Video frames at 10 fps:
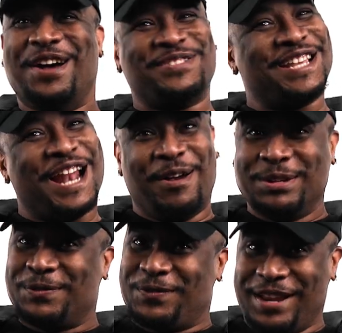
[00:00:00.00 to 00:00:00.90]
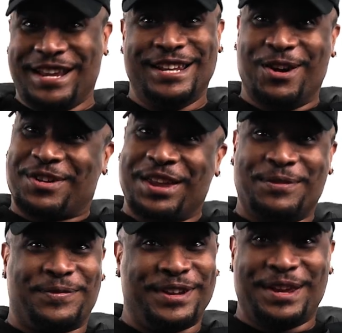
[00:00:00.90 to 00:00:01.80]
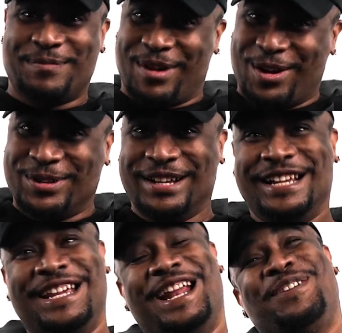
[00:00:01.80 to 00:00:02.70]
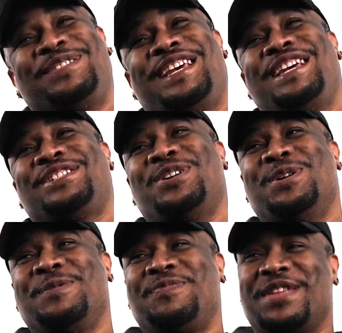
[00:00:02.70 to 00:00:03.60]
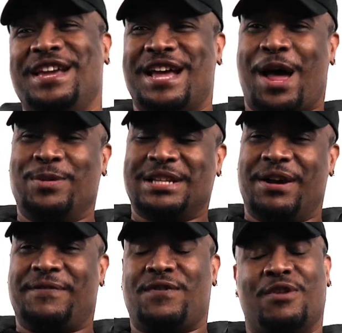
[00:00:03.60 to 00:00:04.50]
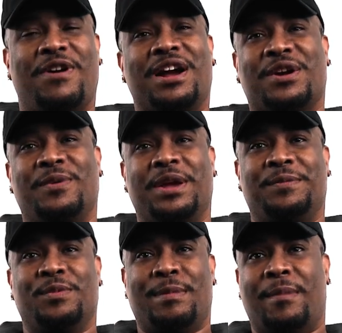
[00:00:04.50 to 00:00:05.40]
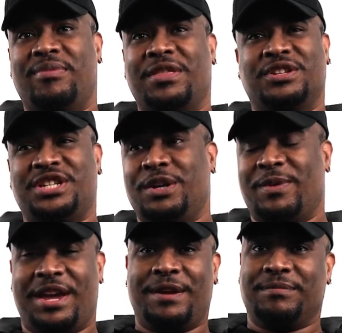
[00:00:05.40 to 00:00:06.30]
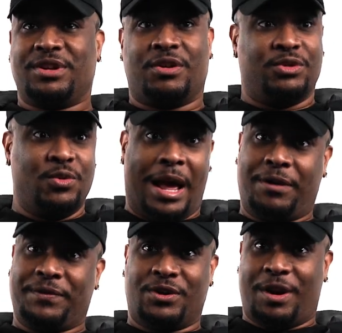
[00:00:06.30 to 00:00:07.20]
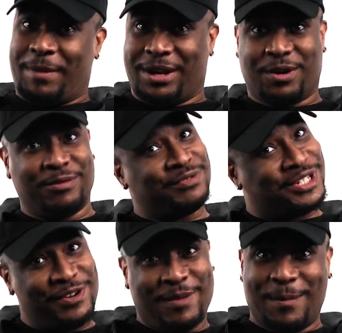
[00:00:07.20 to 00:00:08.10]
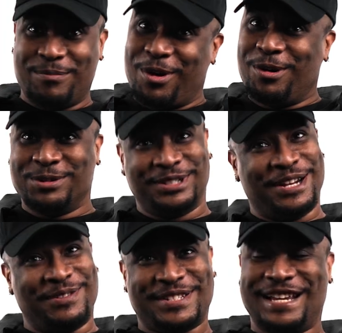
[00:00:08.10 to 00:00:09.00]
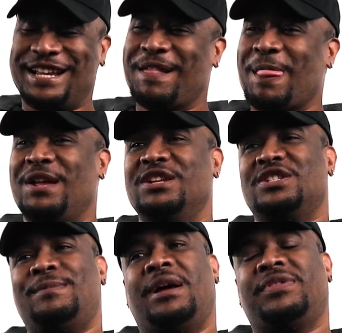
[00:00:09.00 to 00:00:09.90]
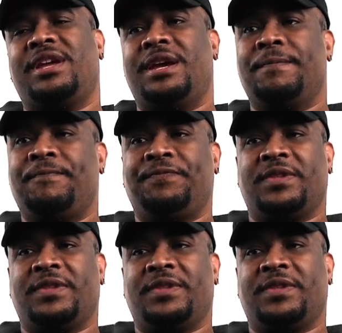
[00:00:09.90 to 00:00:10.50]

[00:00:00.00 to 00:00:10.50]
you know what I'm saying? I was flea, bro. Yeah, yeah. You know what I'm saying? So I was out in Far Rockaway with my brother chilling with him. You know, new outfit on. I'm about to go chill my bros. You know what I'm saying? So I'm out there.